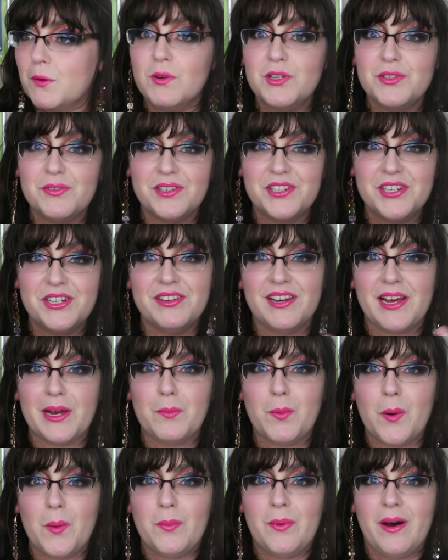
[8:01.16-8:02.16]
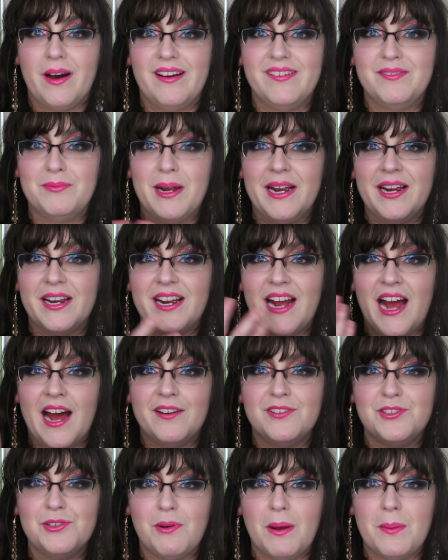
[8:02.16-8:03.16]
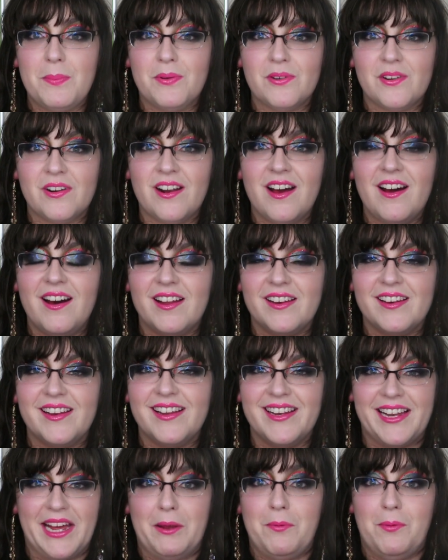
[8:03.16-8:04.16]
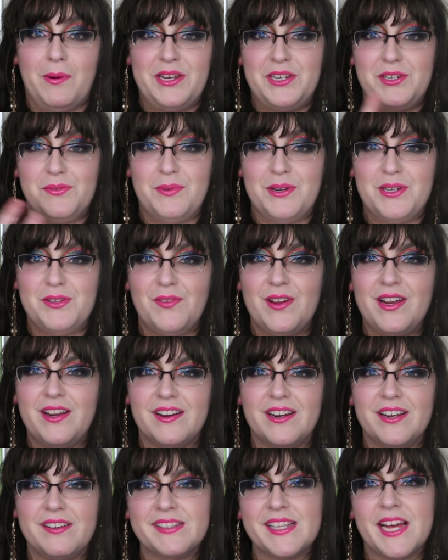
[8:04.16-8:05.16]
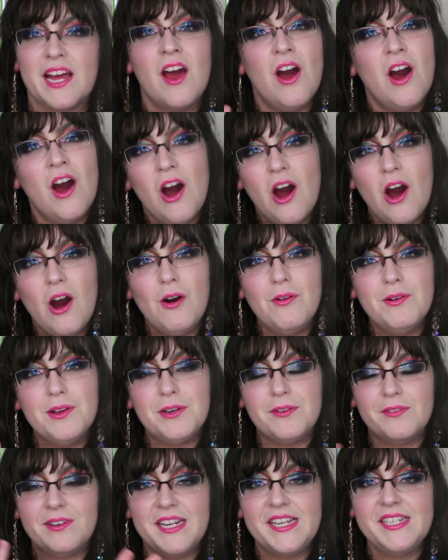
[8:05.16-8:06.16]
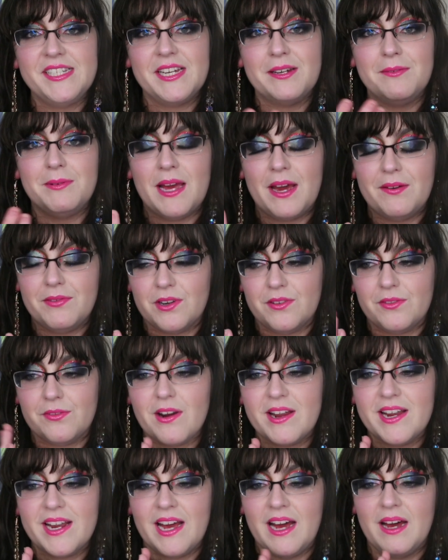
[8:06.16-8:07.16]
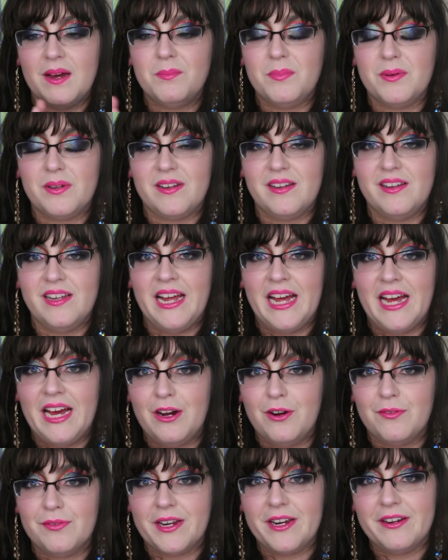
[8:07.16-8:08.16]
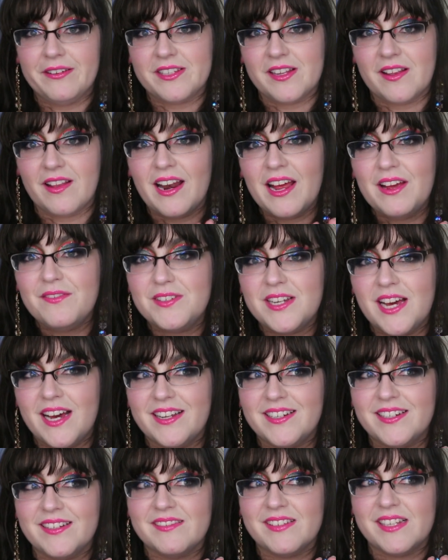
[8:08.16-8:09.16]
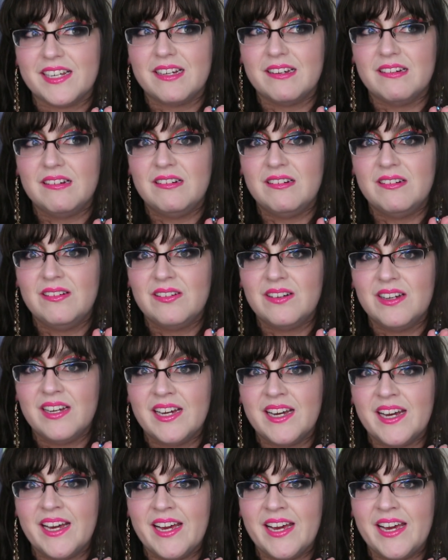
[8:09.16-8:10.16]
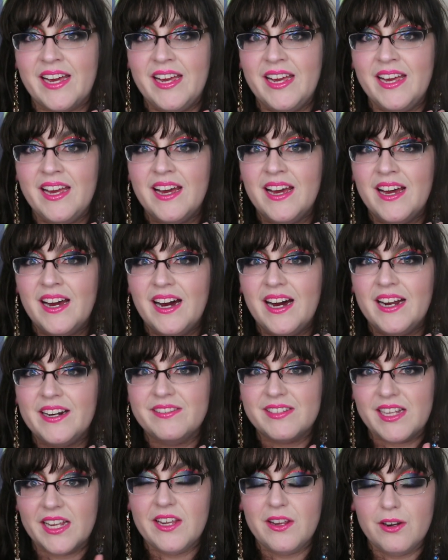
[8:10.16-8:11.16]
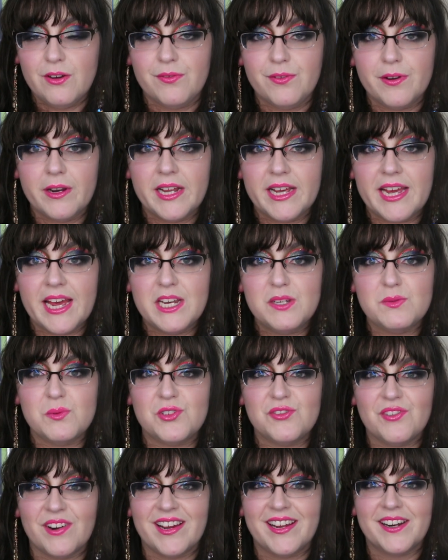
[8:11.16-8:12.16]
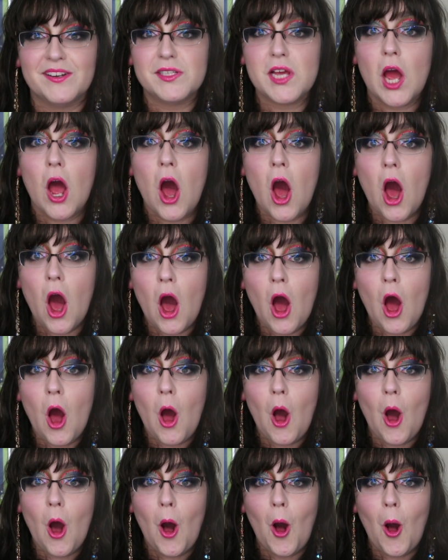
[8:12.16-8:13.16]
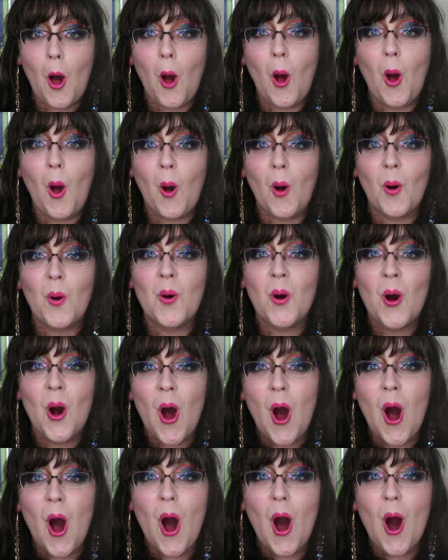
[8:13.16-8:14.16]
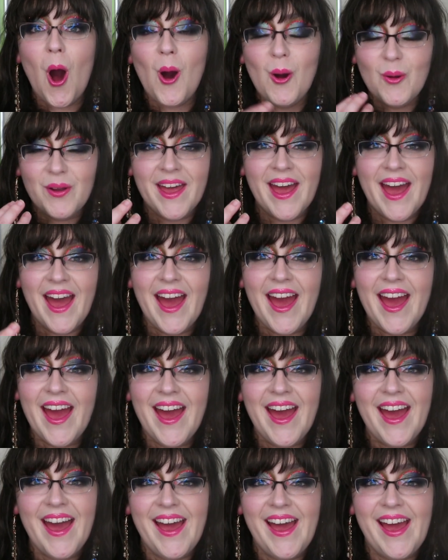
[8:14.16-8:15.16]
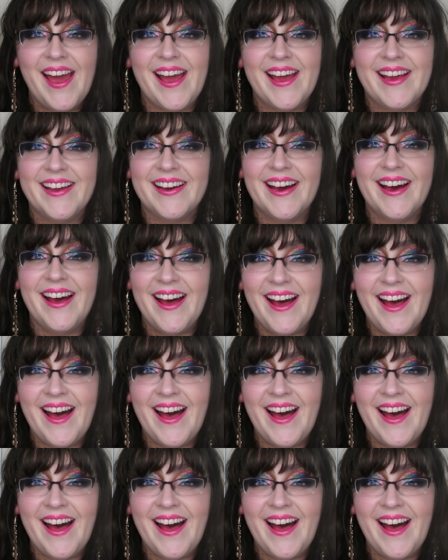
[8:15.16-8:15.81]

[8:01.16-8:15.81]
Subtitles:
what do I do? Like where, how do I put it on? Like which finger? And he was like, oh, you know, in India we have it on the right hand, but over here it's on the left hand. I was like, okay. And he was like, you know, for an engagement ring. And I was like, oh, okay,